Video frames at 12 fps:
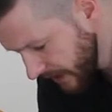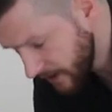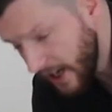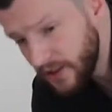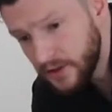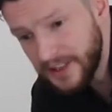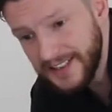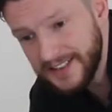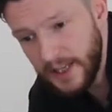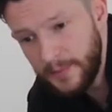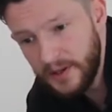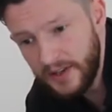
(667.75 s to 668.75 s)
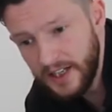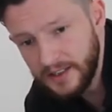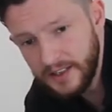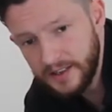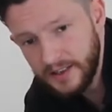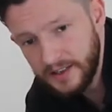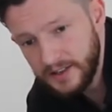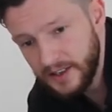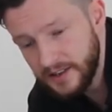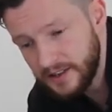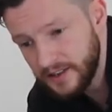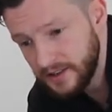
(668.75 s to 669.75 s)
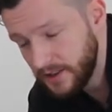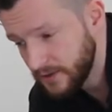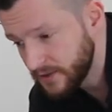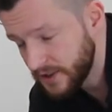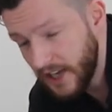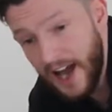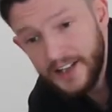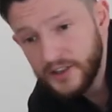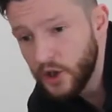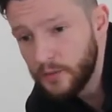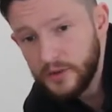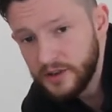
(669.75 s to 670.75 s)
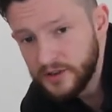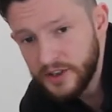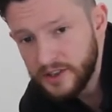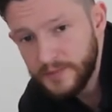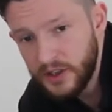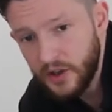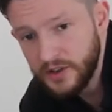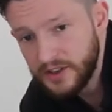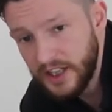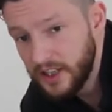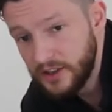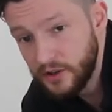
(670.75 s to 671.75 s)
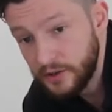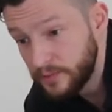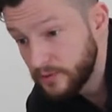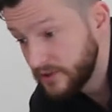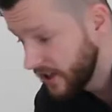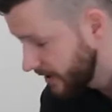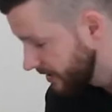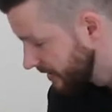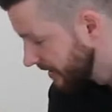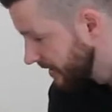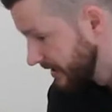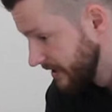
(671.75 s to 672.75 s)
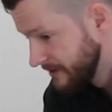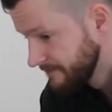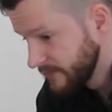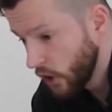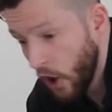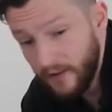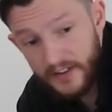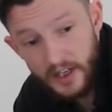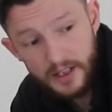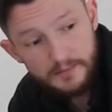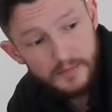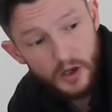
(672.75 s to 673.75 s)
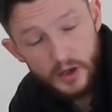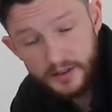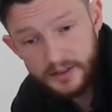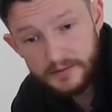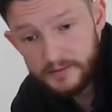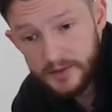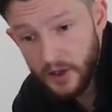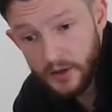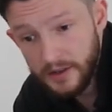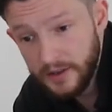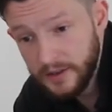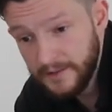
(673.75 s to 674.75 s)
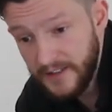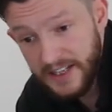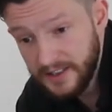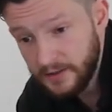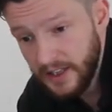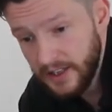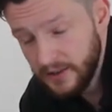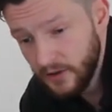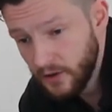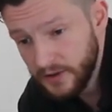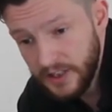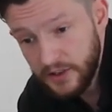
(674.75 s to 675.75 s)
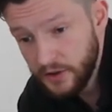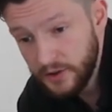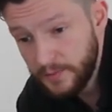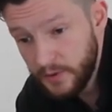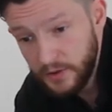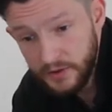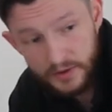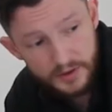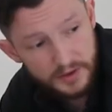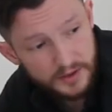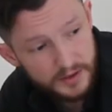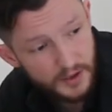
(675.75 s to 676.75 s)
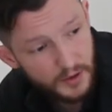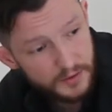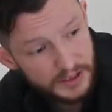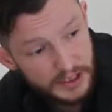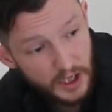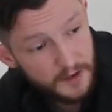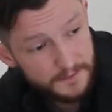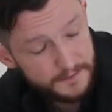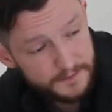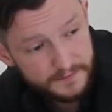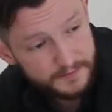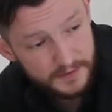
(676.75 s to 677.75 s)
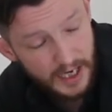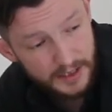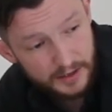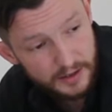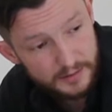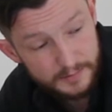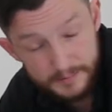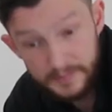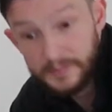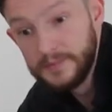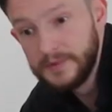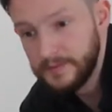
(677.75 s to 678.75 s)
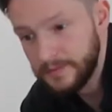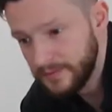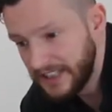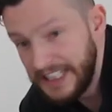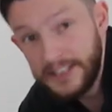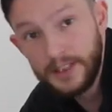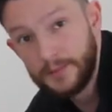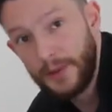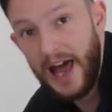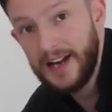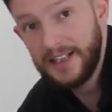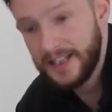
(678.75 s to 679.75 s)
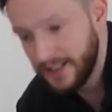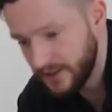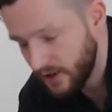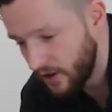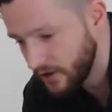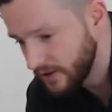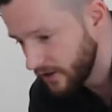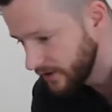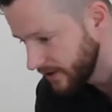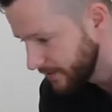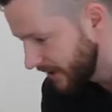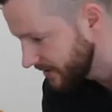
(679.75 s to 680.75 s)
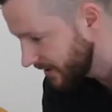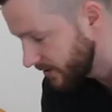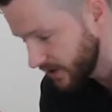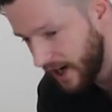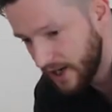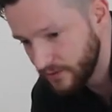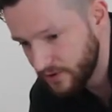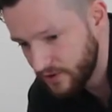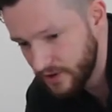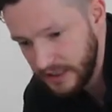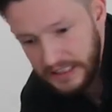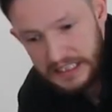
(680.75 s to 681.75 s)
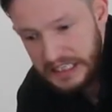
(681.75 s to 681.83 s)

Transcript: not to get separated and just, you know, slack someone just because they don't put the cover on the face cradle, or they don't put, you know, enough, I don't know, heated blanket on the massage couch.